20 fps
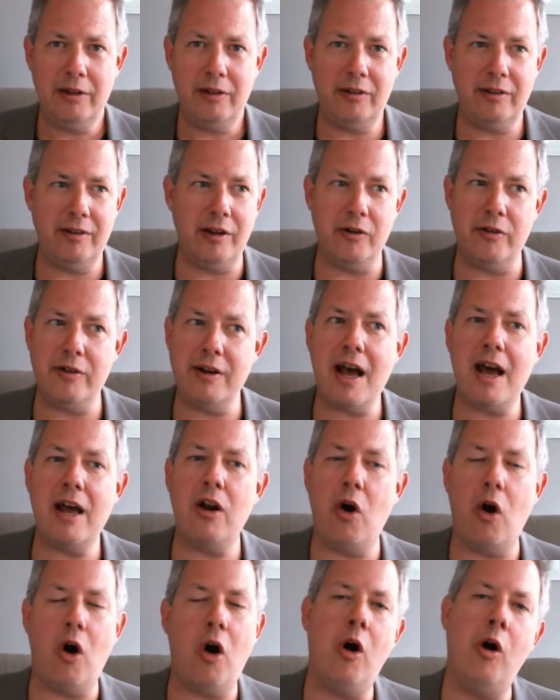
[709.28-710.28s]
They're
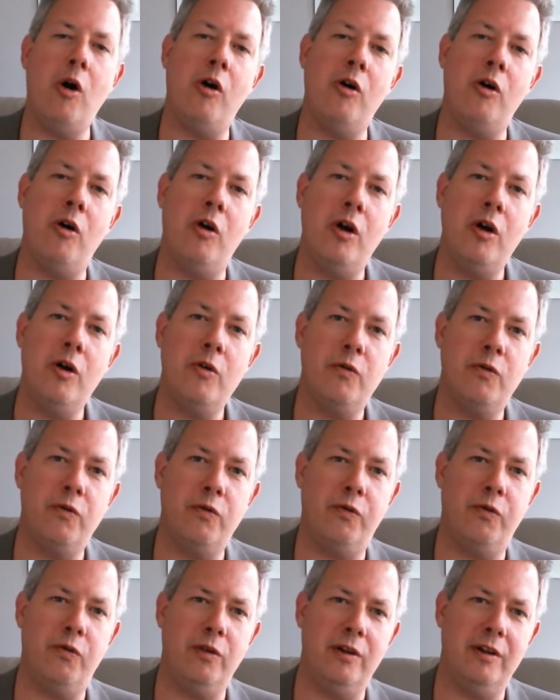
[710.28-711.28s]
not all
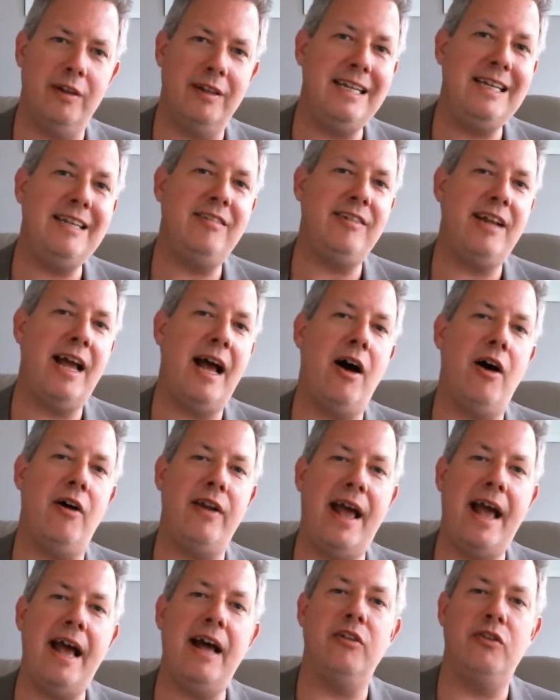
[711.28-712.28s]
leased
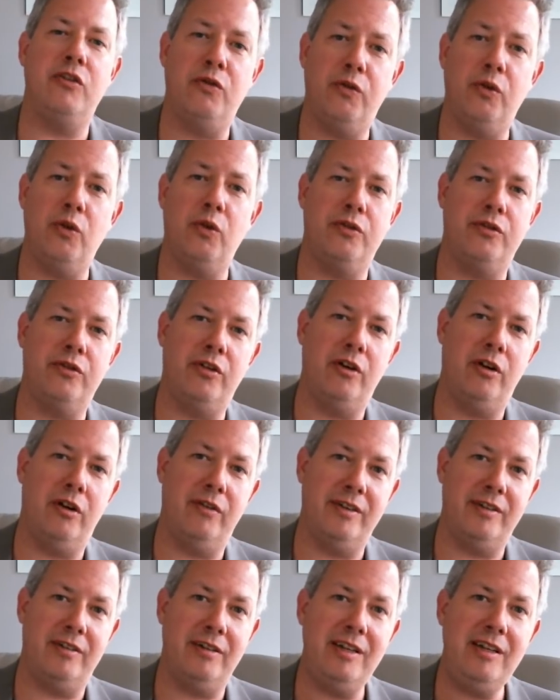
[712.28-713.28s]
out as full
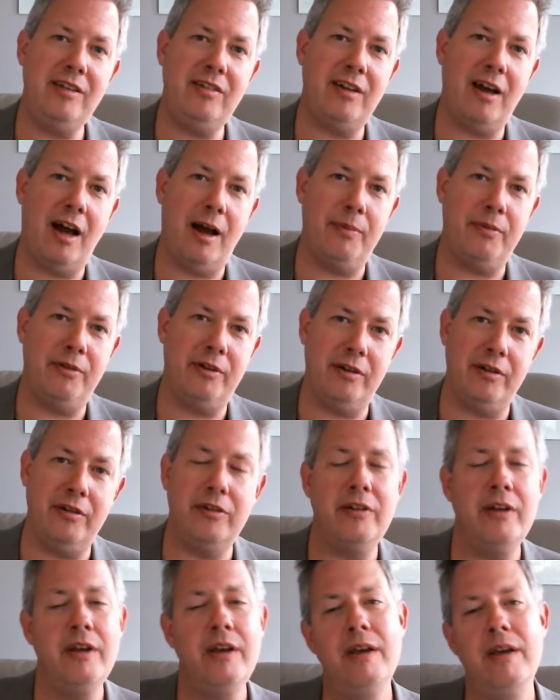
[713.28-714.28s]
service leased
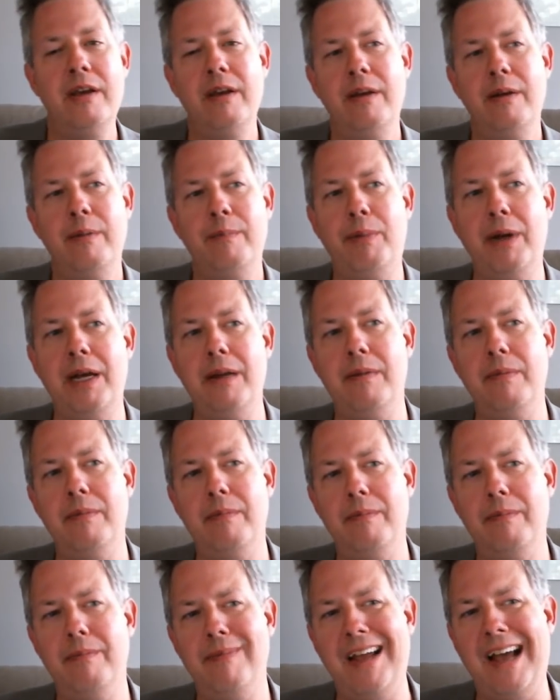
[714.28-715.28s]
options,
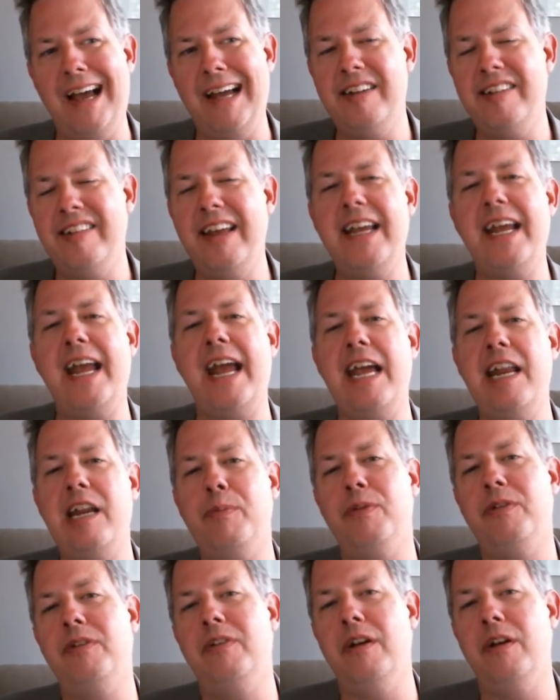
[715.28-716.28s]
but I'd say
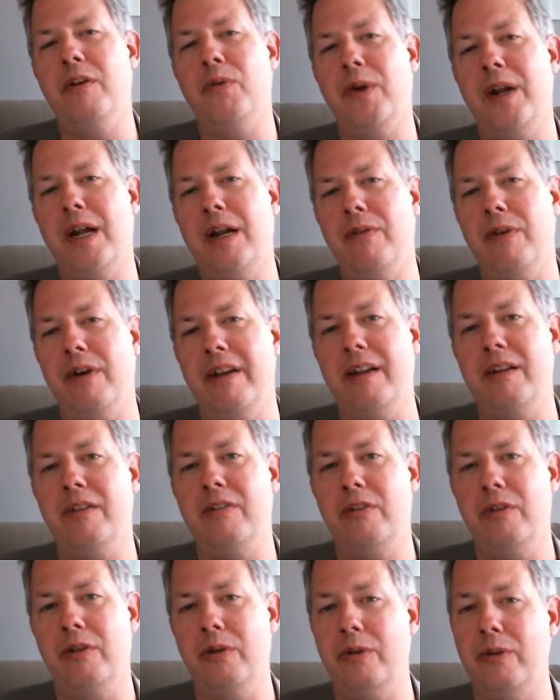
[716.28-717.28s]
80% of what I run
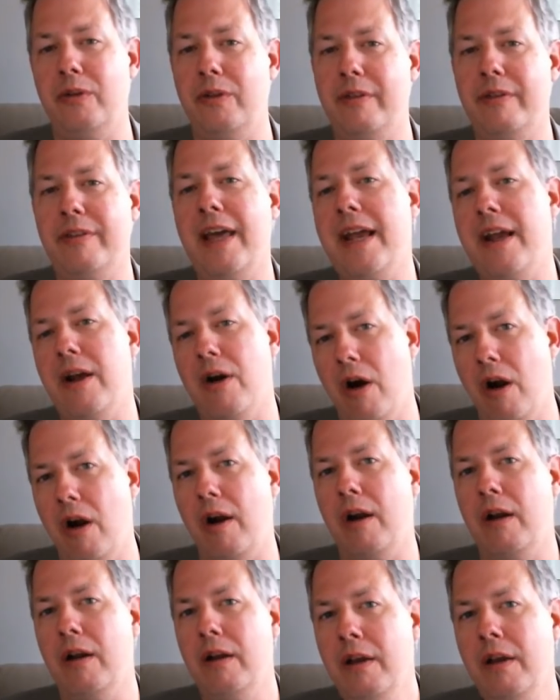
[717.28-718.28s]
into, they
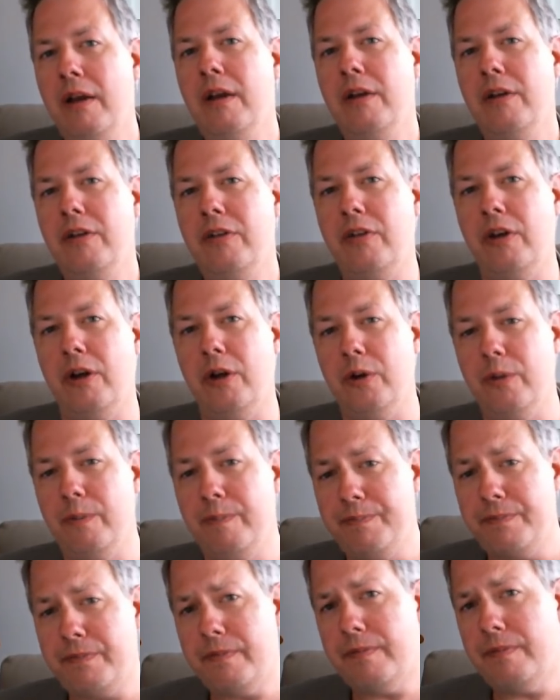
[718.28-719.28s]
are.
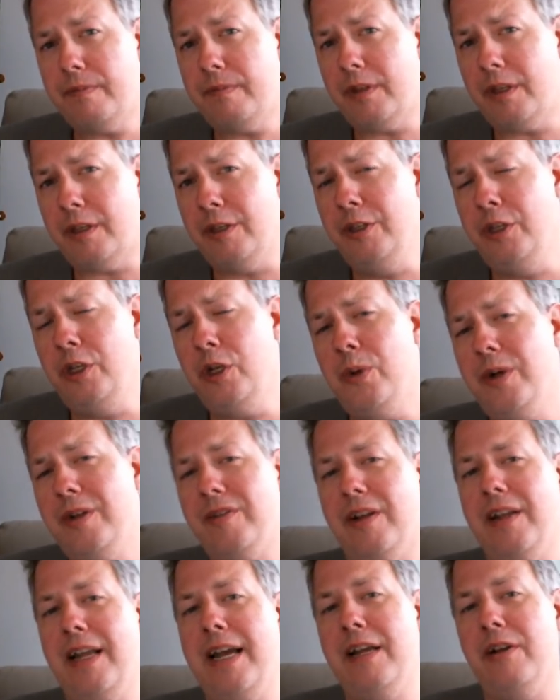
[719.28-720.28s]
So you as
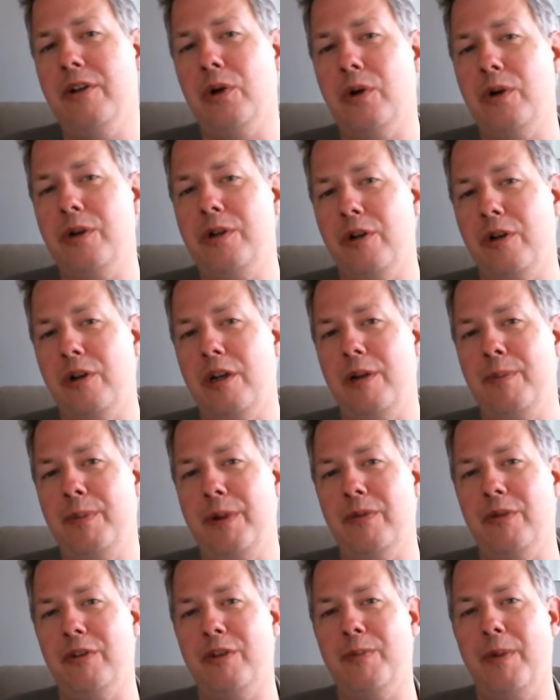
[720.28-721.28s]
a landlord, you're going to be
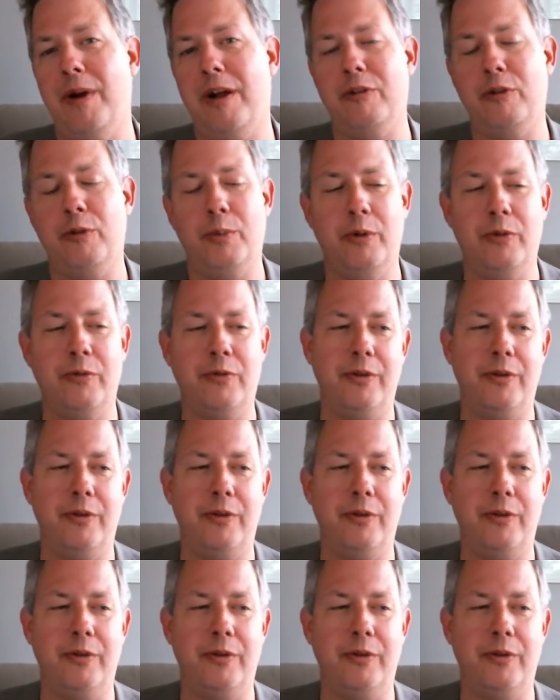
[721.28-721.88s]
responsible for